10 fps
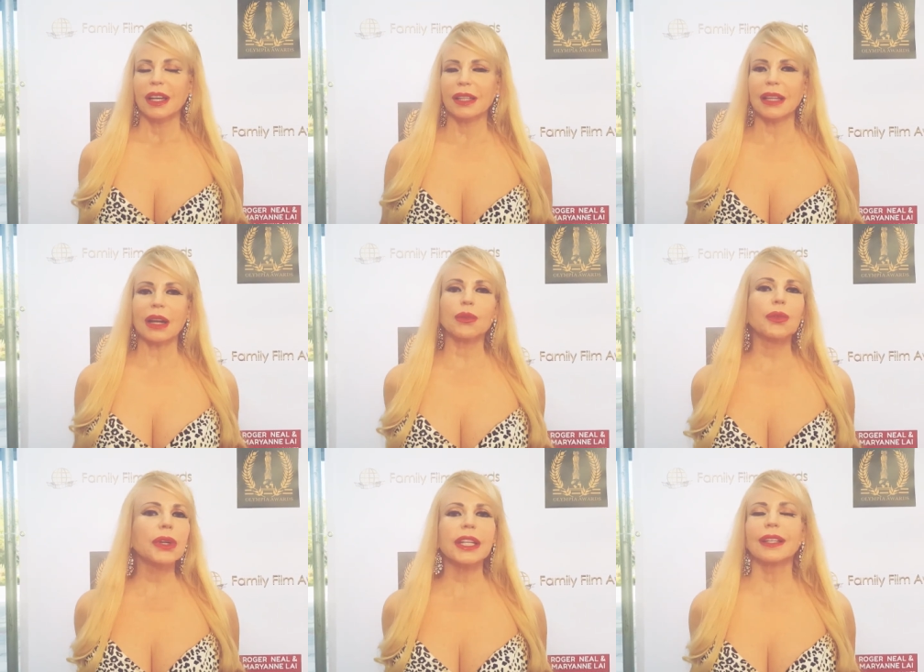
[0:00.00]
And that
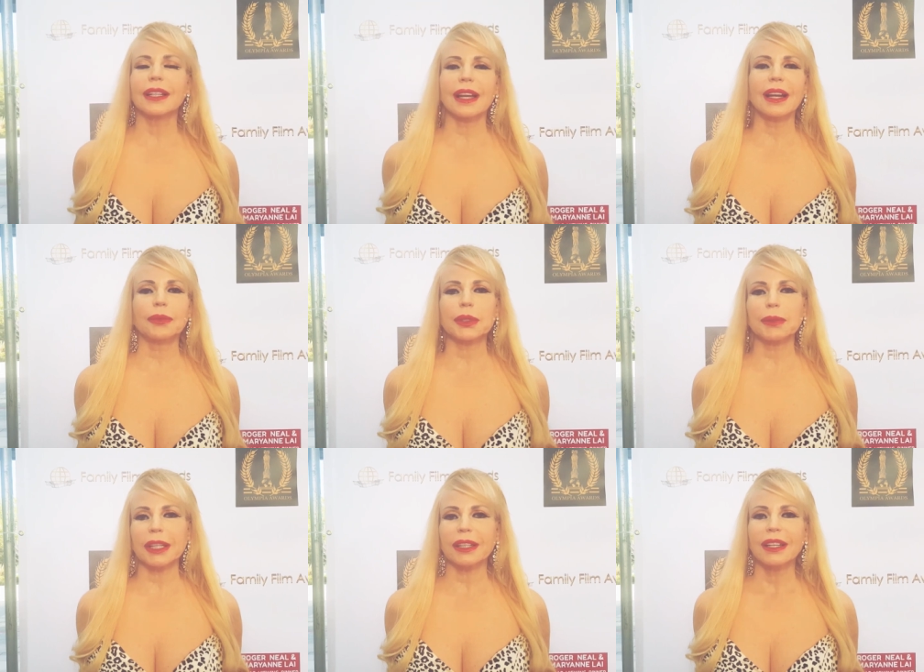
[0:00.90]
really helped
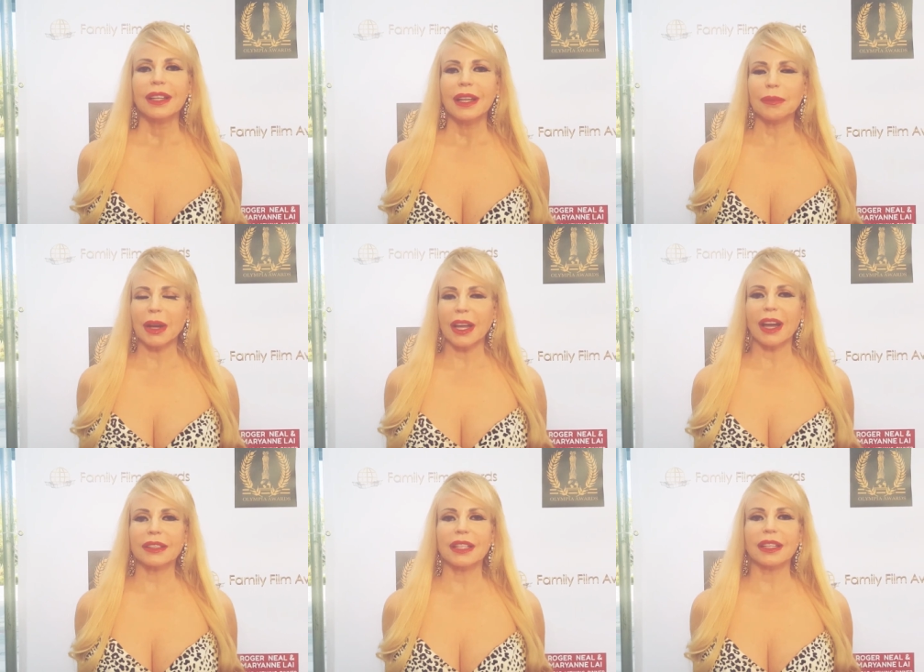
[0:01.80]
me in my
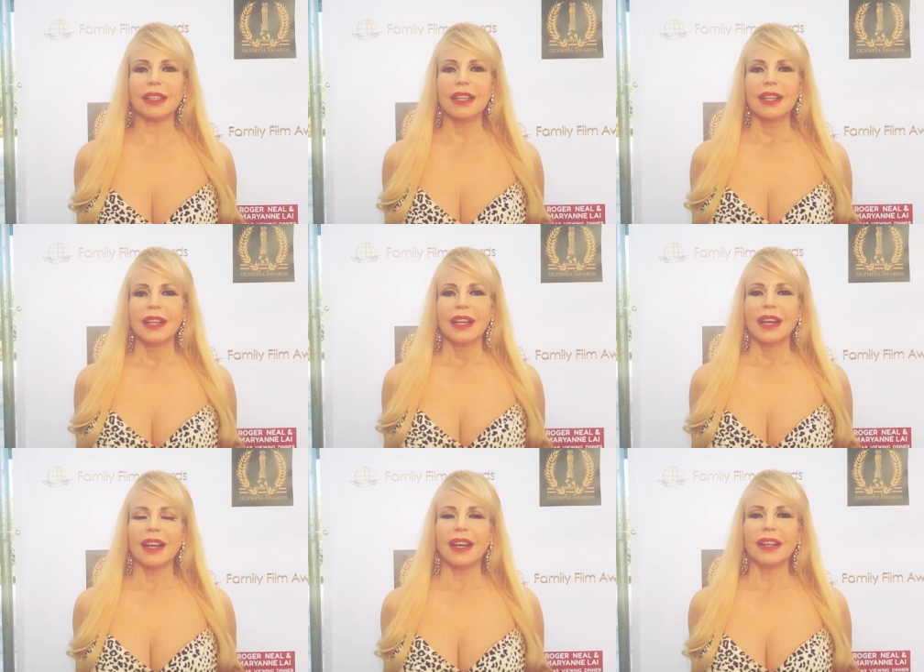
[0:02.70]
acting.
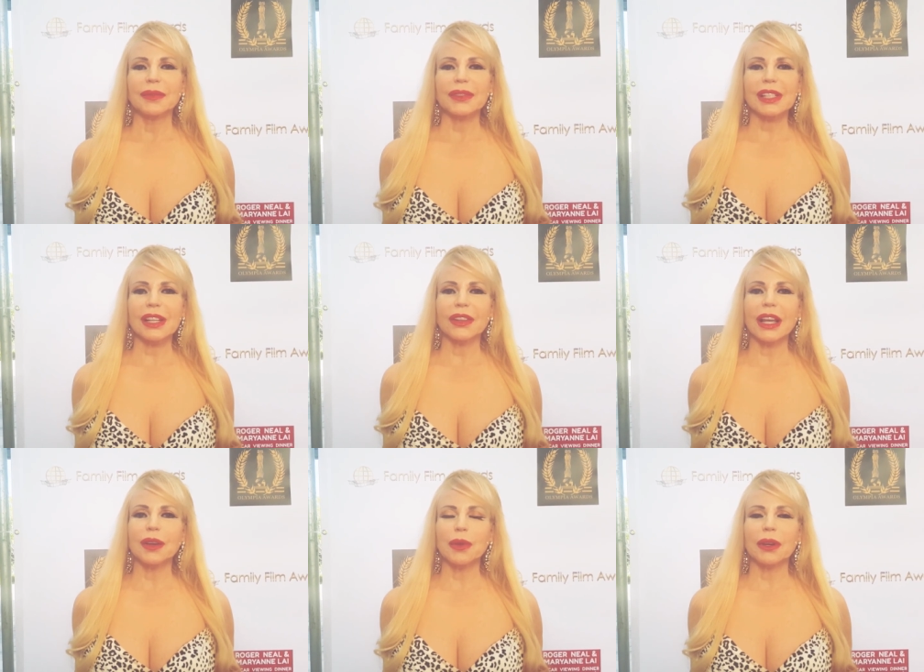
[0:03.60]
So
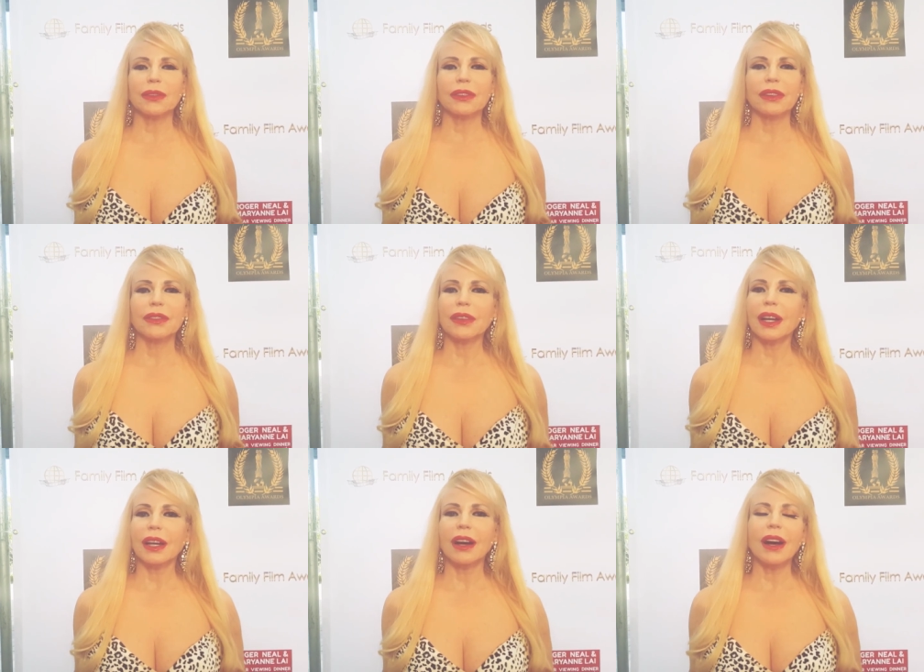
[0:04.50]
they were
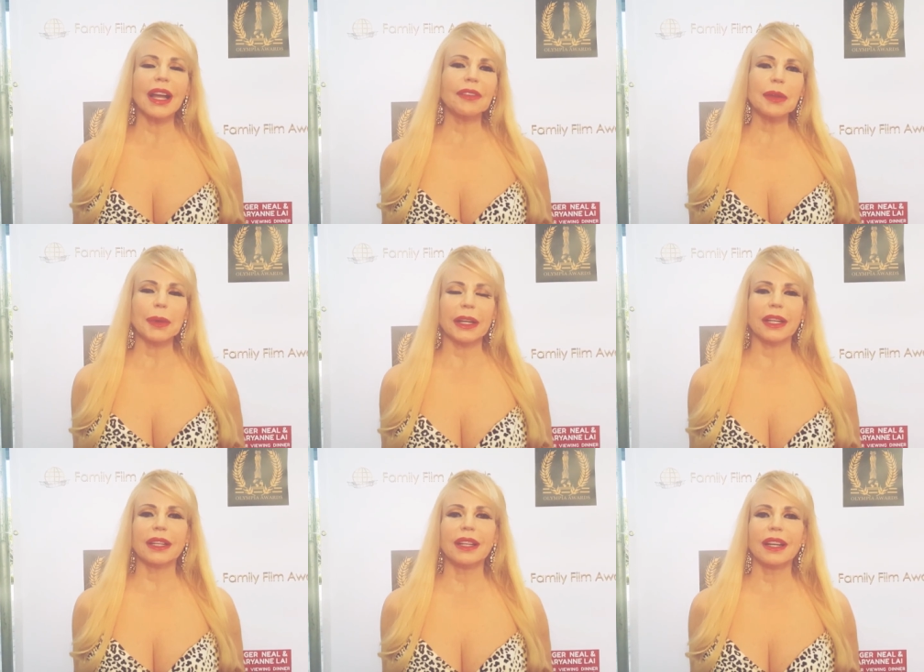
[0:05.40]

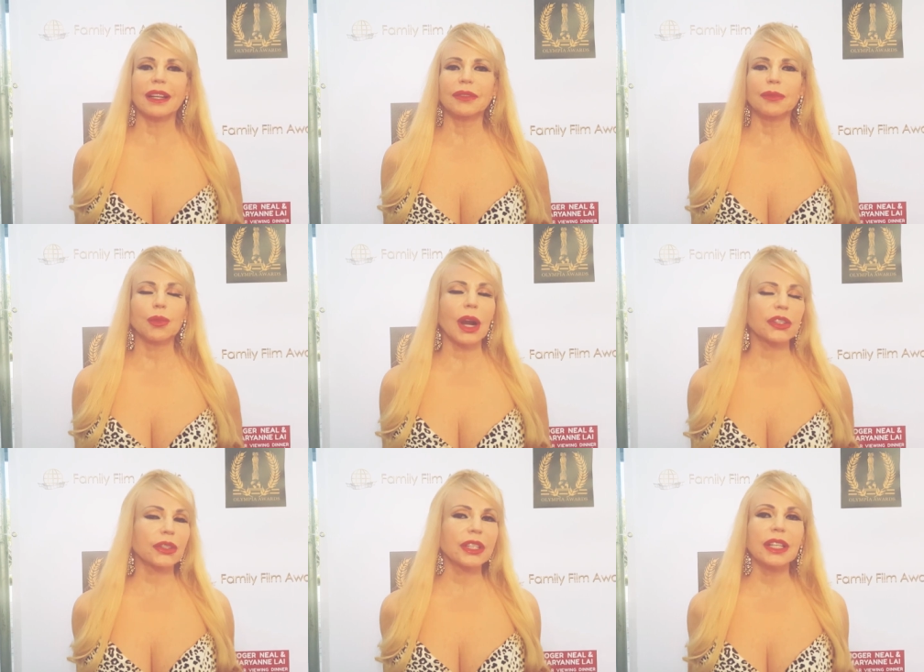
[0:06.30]
everybody,
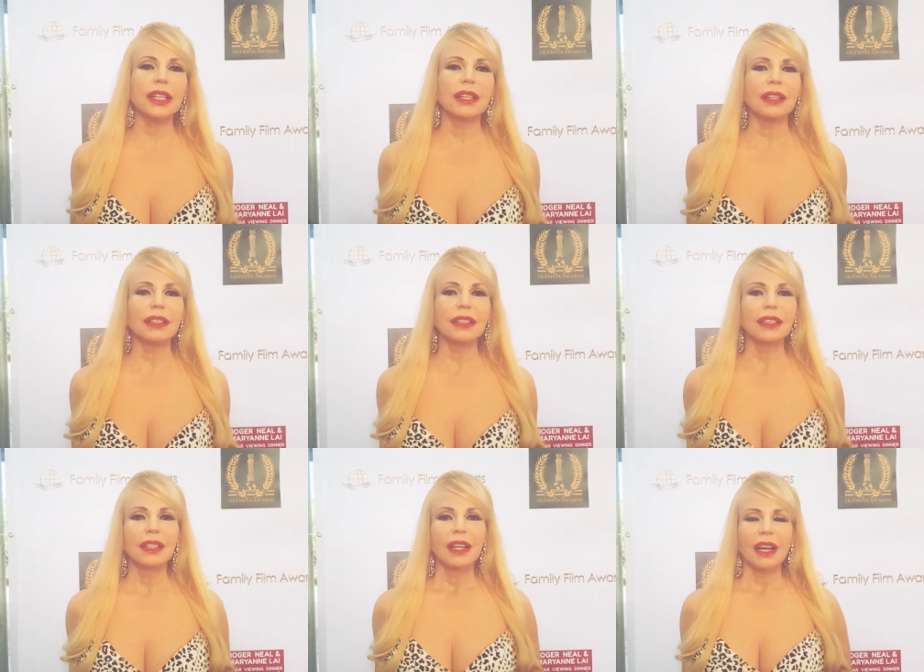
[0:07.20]
Roger Neal,
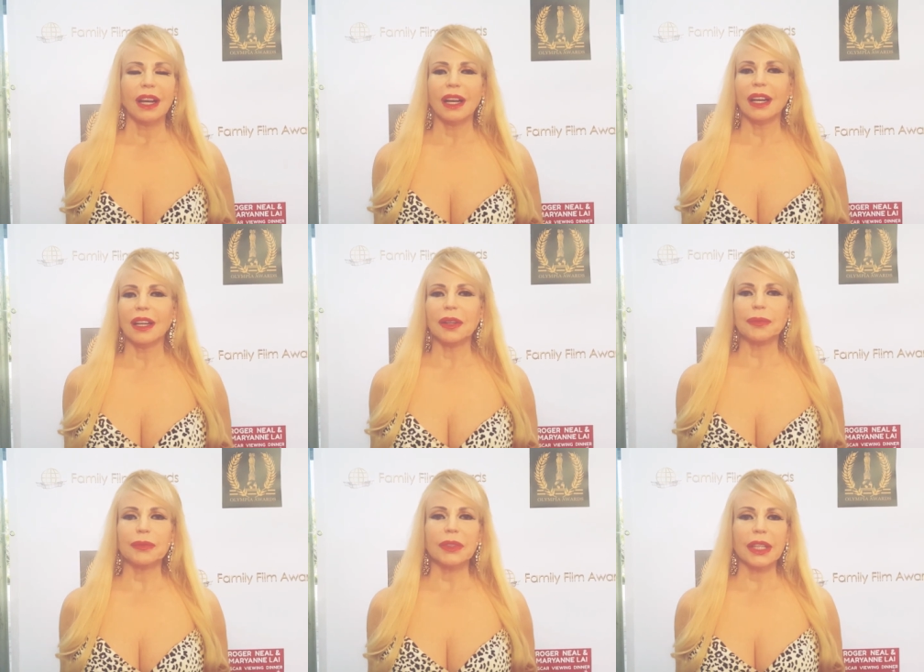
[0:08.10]

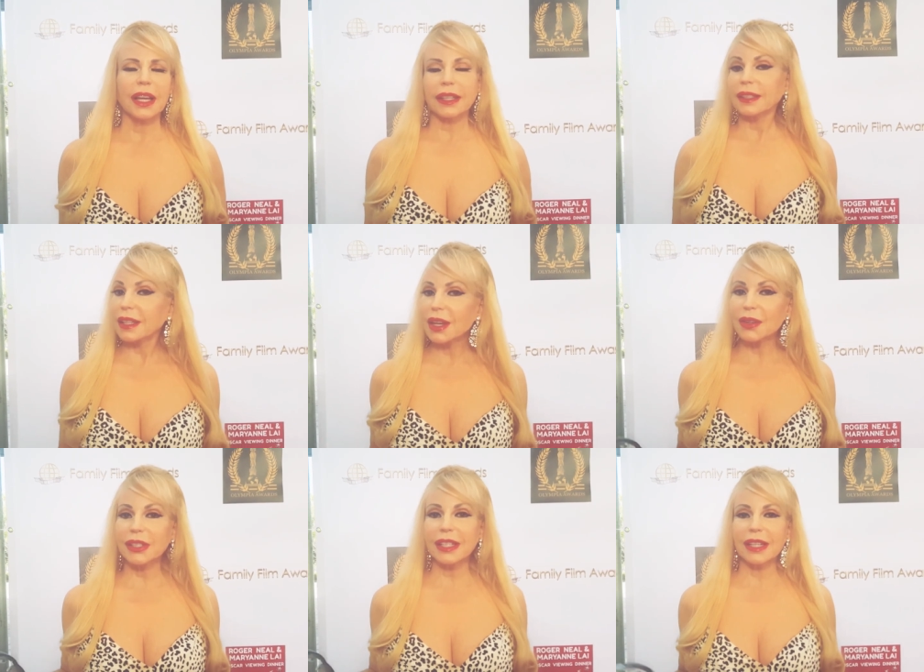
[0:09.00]
Ed
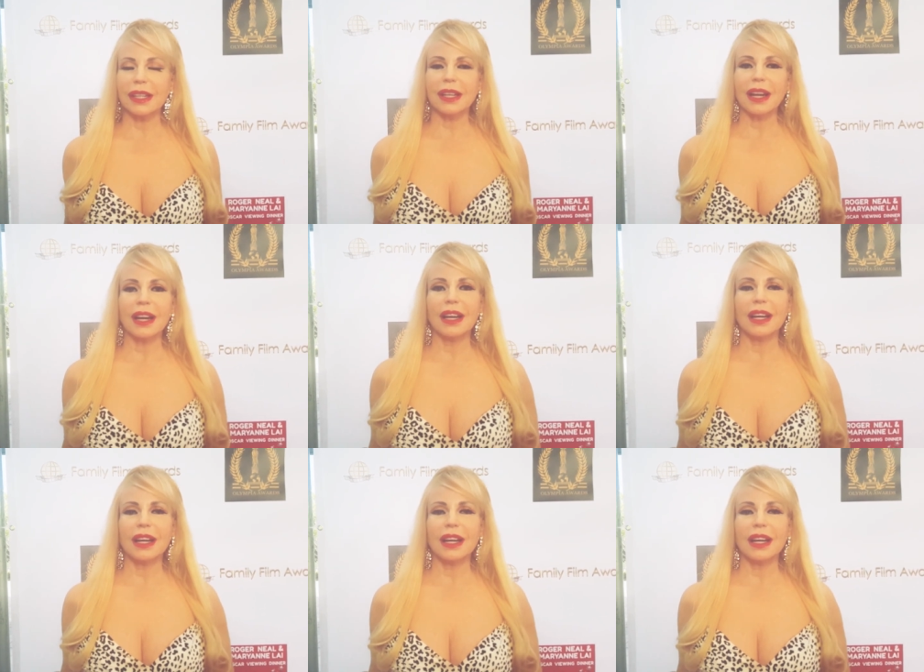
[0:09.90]
Losey.